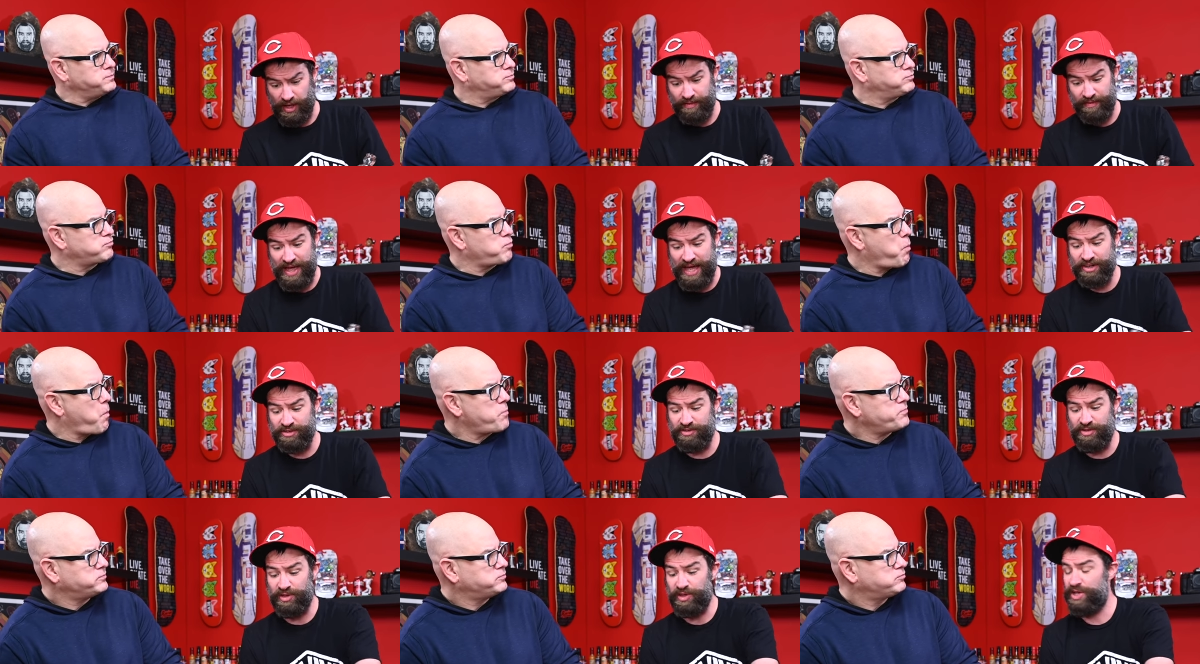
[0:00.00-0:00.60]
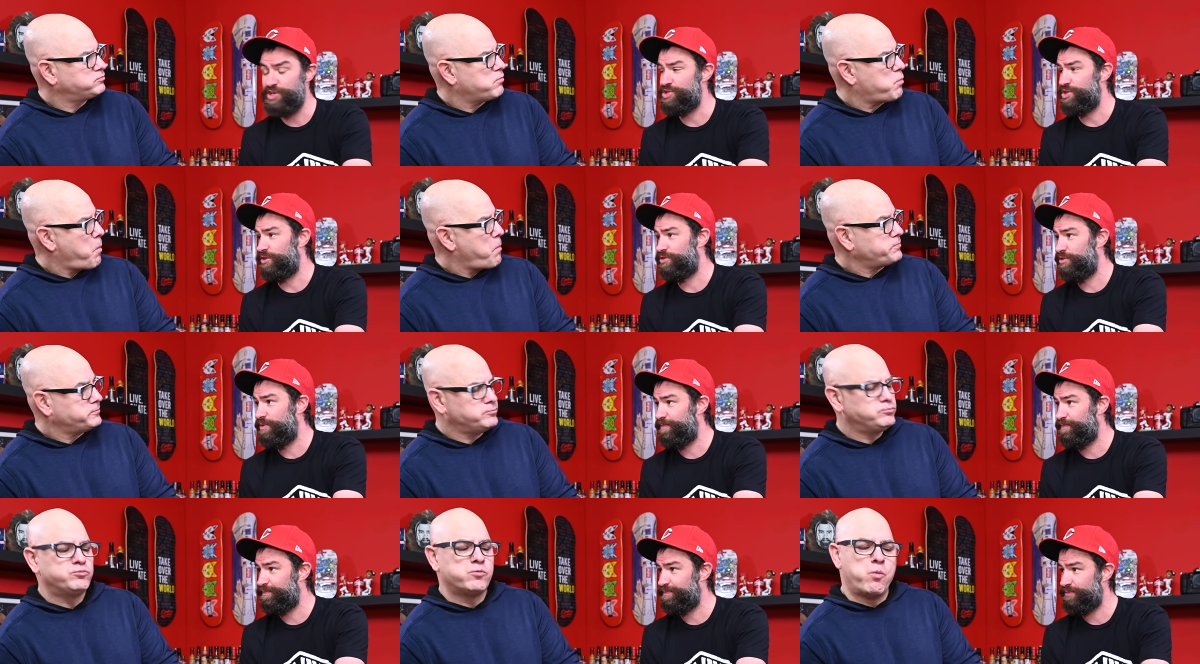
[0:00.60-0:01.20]
Speaker 1: That is delicious.
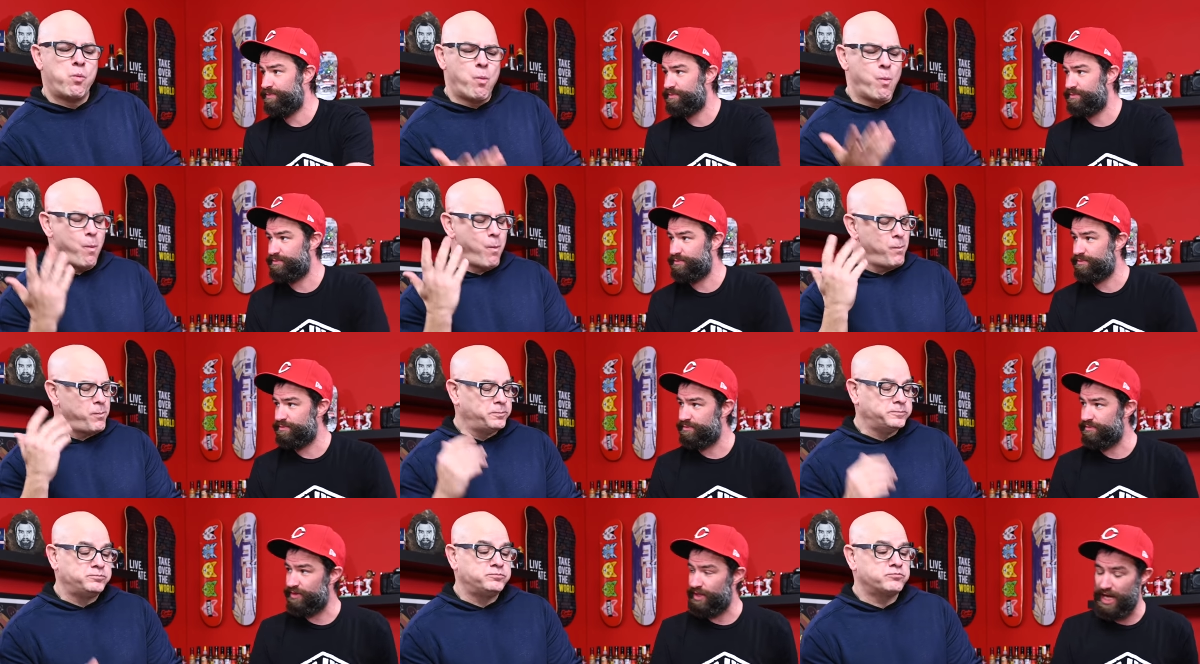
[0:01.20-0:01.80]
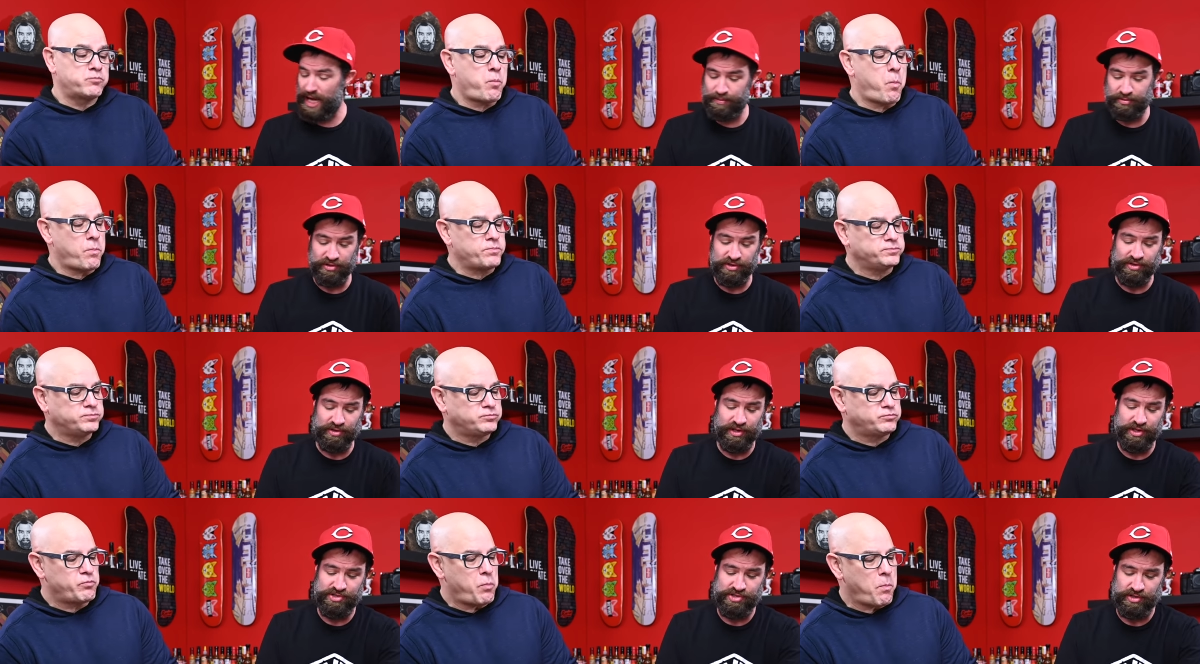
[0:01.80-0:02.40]
Absolutely
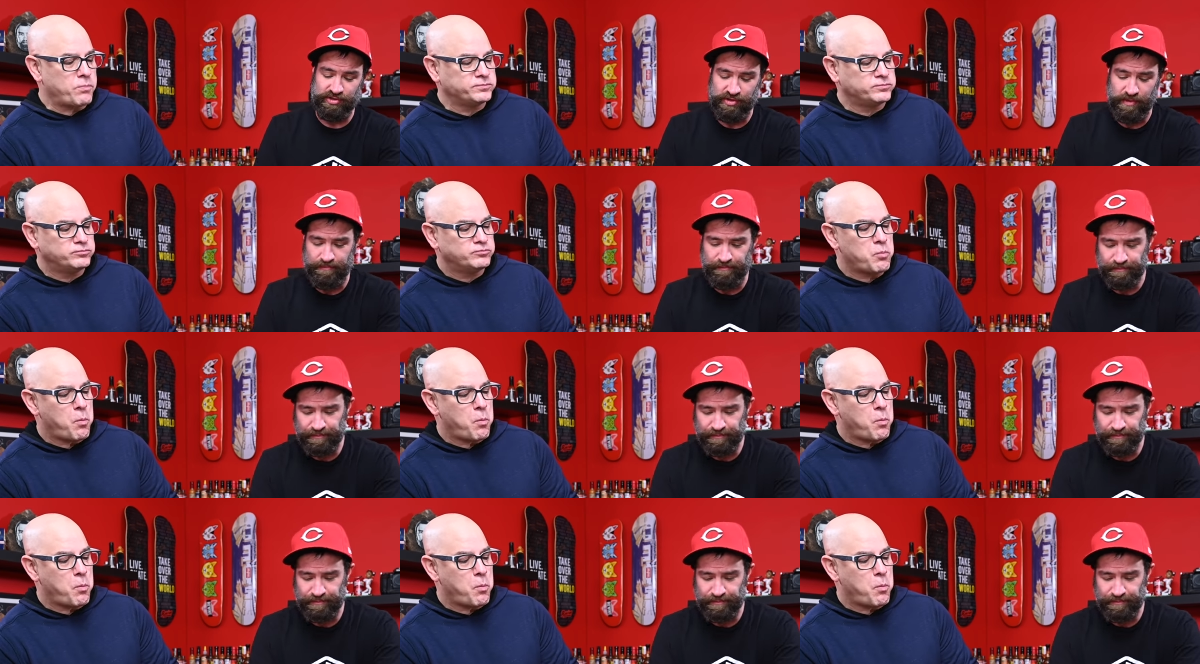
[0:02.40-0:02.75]
delicious.